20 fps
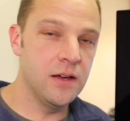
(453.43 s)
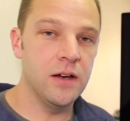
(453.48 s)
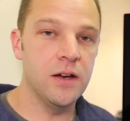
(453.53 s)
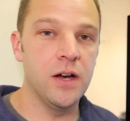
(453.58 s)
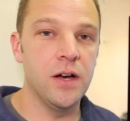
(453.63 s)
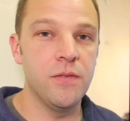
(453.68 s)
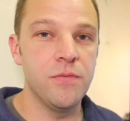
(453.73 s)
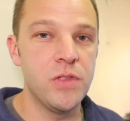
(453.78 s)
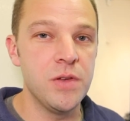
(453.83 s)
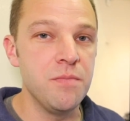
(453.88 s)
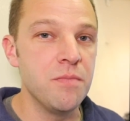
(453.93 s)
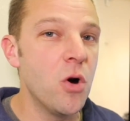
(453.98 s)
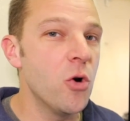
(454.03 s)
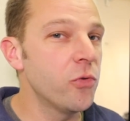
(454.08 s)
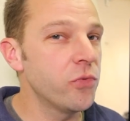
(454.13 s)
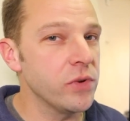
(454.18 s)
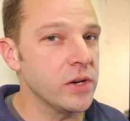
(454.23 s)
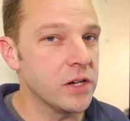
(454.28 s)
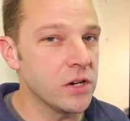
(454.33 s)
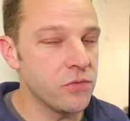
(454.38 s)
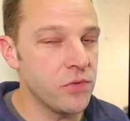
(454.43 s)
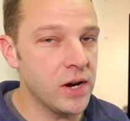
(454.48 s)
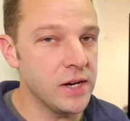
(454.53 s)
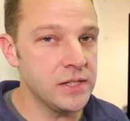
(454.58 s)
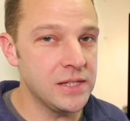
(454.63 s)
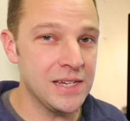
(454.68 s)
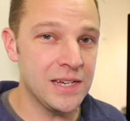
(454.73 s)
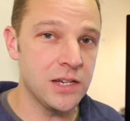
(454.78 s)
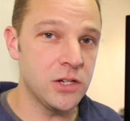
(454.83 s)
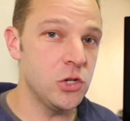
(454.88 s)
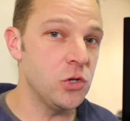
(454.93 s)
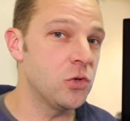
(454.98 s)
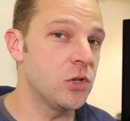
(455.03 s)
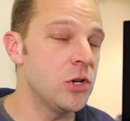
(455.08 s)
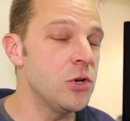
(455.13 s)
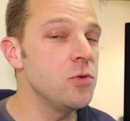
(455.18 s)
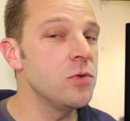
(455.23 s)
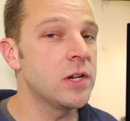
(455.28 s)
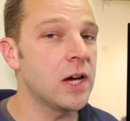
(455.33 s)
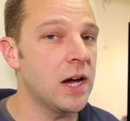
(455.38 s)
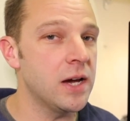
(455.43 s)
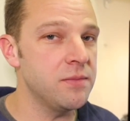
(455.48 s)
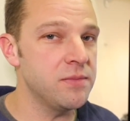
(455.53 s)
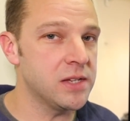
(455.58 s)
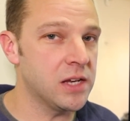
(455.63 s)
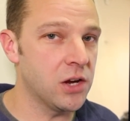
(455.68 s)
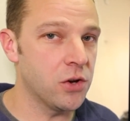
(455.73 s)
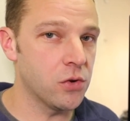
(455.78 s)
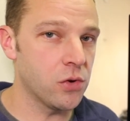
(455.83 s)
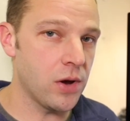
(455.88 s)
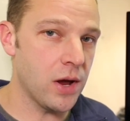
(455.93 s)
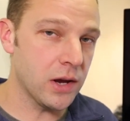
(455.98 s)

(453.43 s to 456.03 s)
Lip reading: the Mophie device. It could do 2x carrier